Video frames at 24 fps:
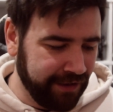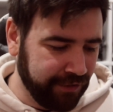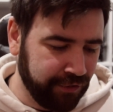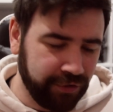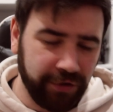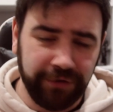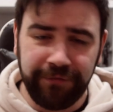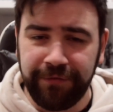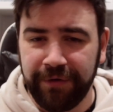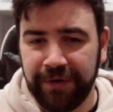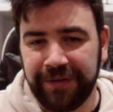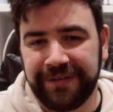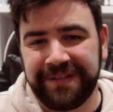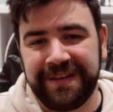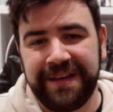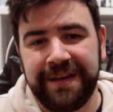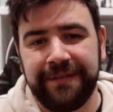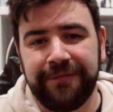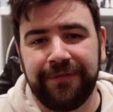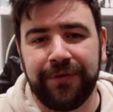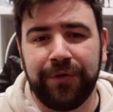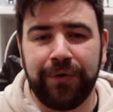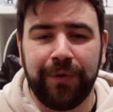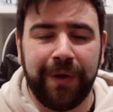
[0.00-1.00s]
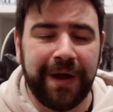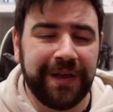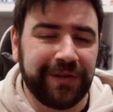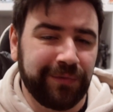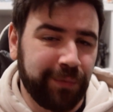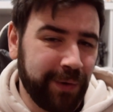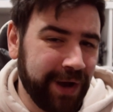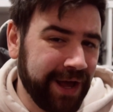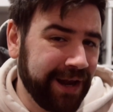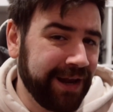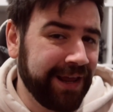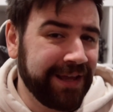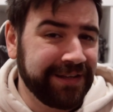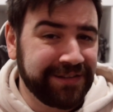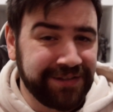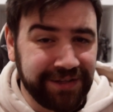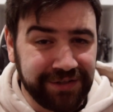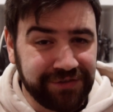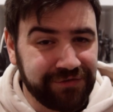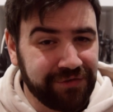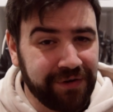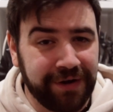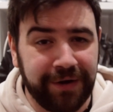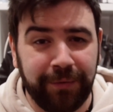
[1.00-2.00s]
good versus evil, as well as
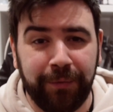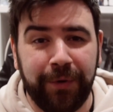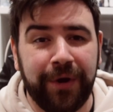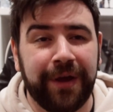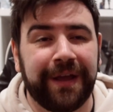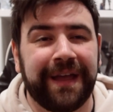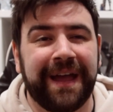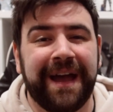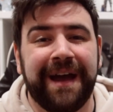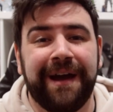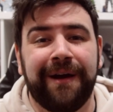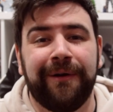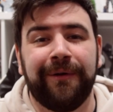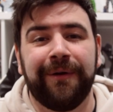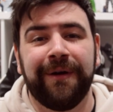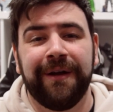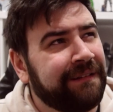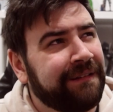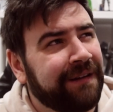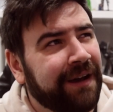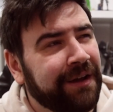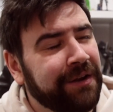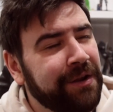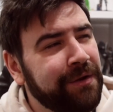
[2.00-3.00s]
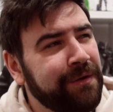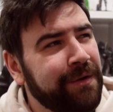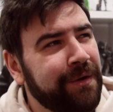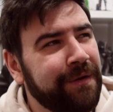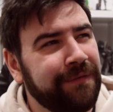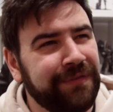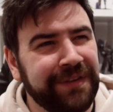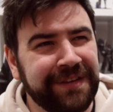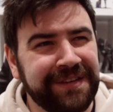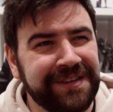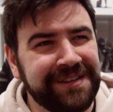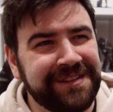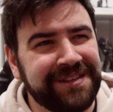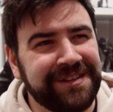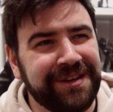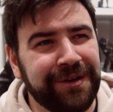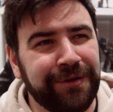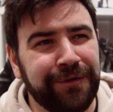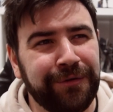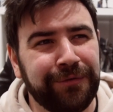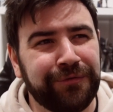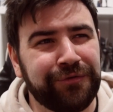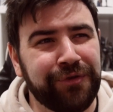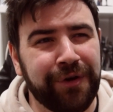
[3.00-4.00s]
just trying to work out. I don't know if this is
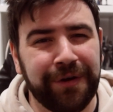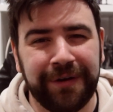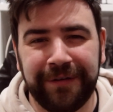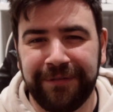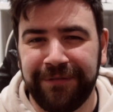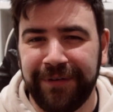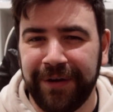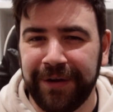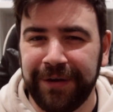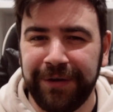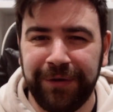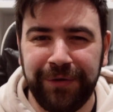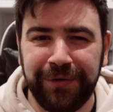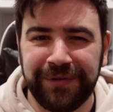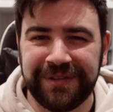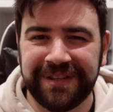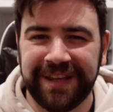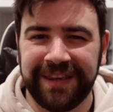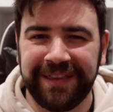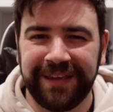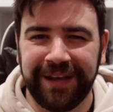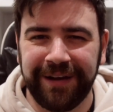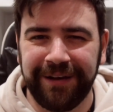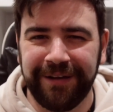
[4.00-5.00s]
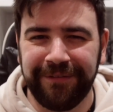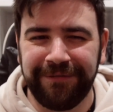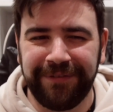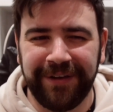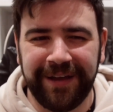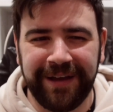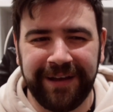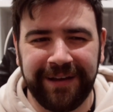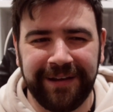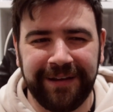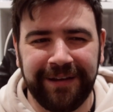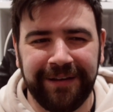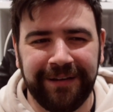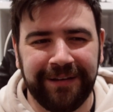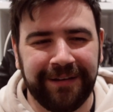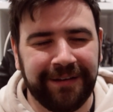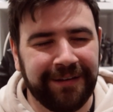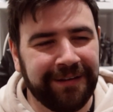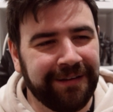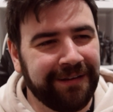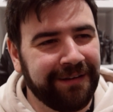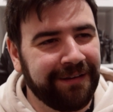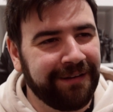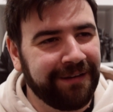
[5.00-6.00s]
still trying to find who sent the love letter.
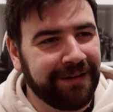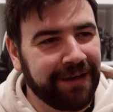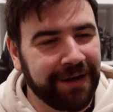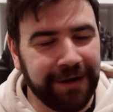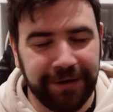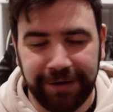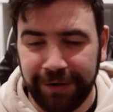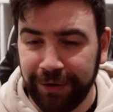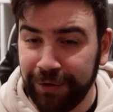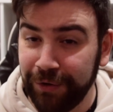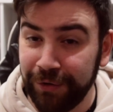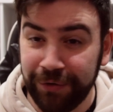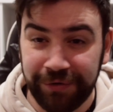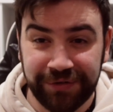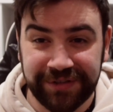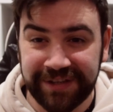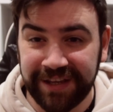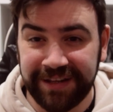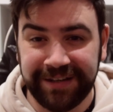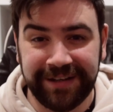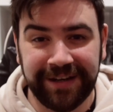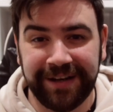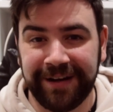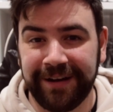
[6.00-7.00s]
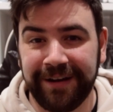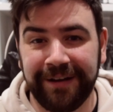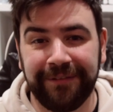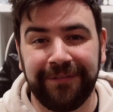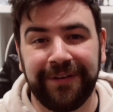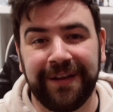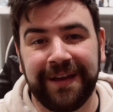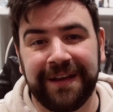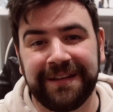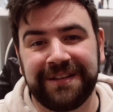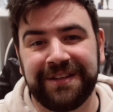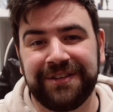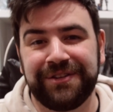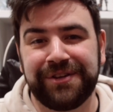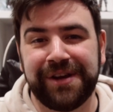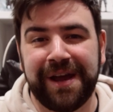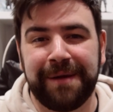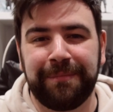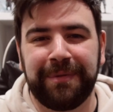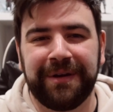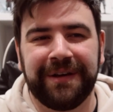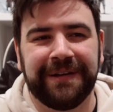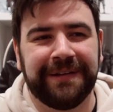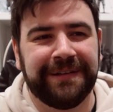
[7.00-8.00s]
I don't know who's sending a love letter to
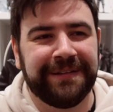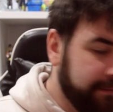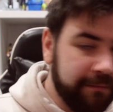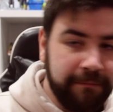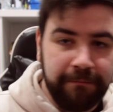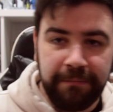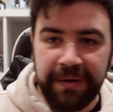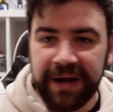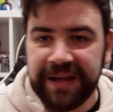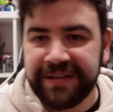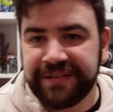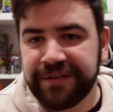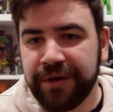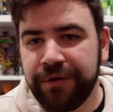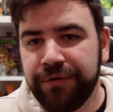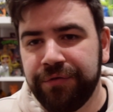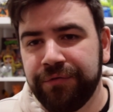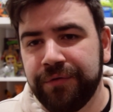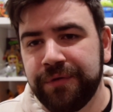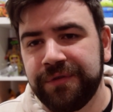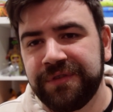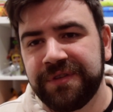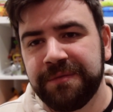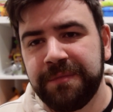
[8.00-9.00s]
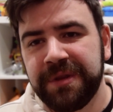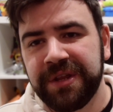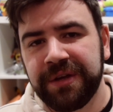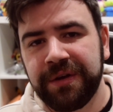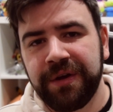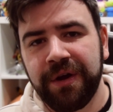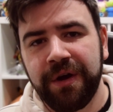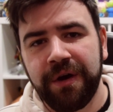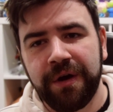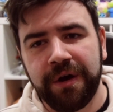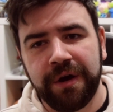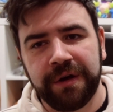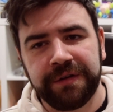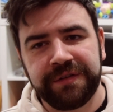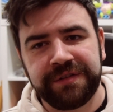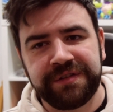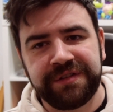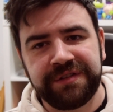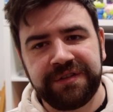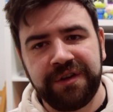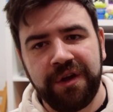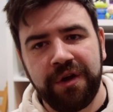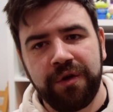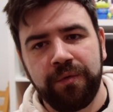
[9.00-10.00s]
Jabba. But let's go through some of the cards.
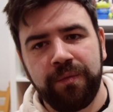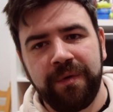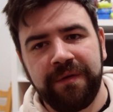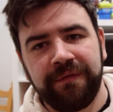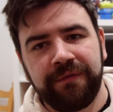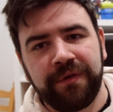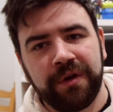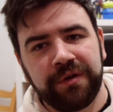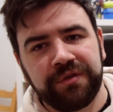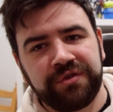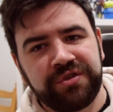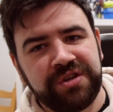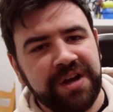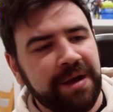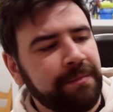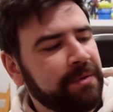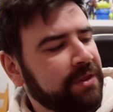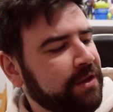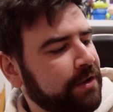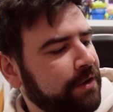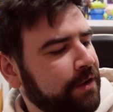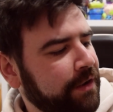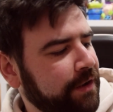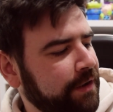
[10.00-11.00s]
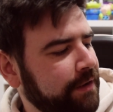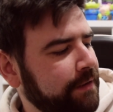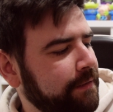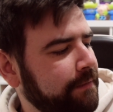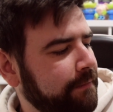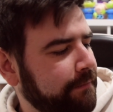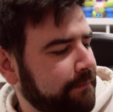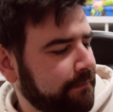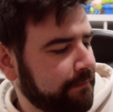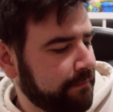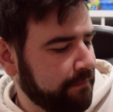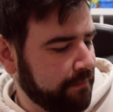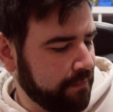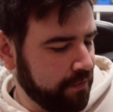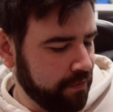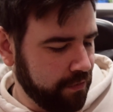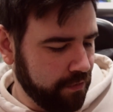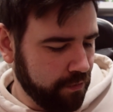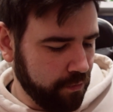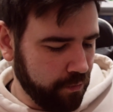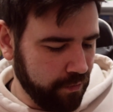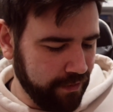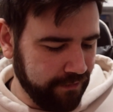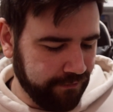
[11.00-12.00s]
So we've got Jabba the Hutt,
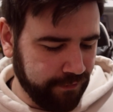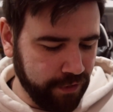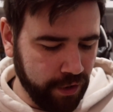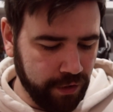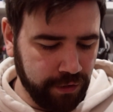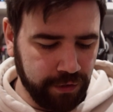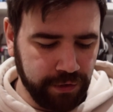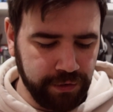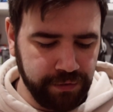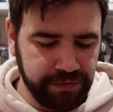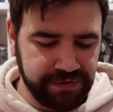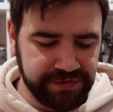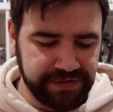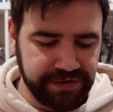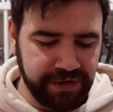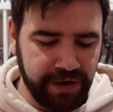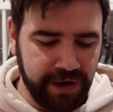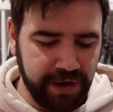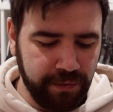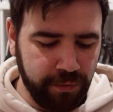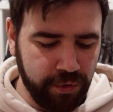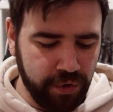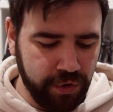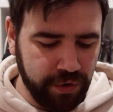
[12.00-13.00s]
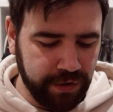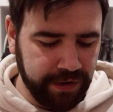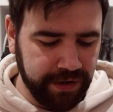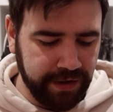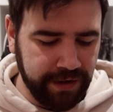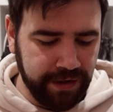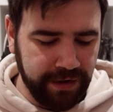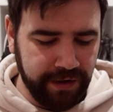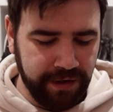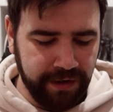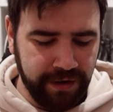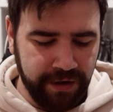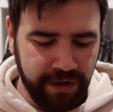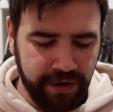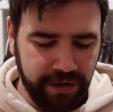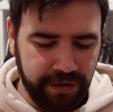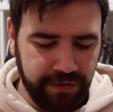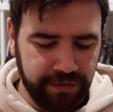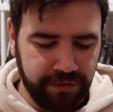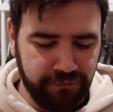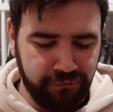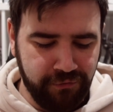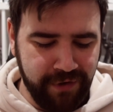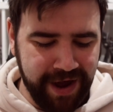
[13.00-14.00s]
we've got Luke Skywalker,
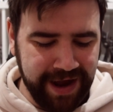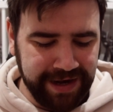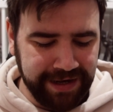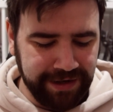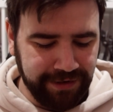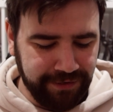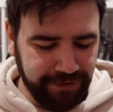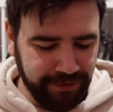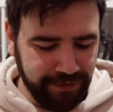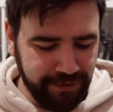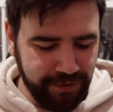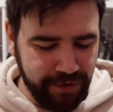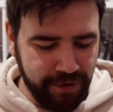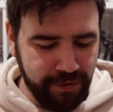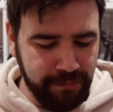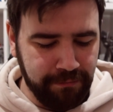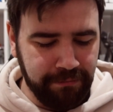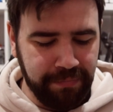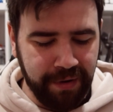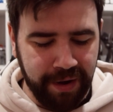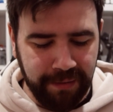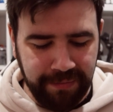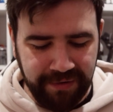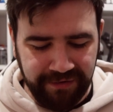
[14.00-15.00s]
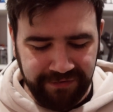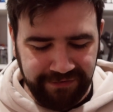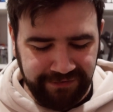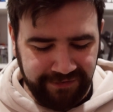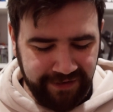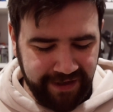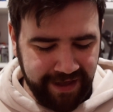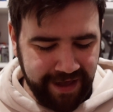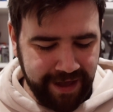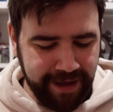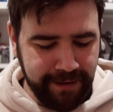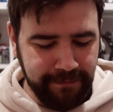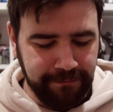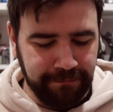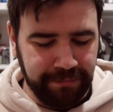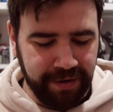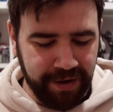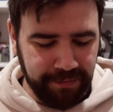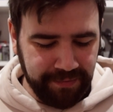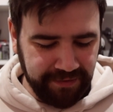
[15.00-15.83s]
the Rancor, Boba Fett,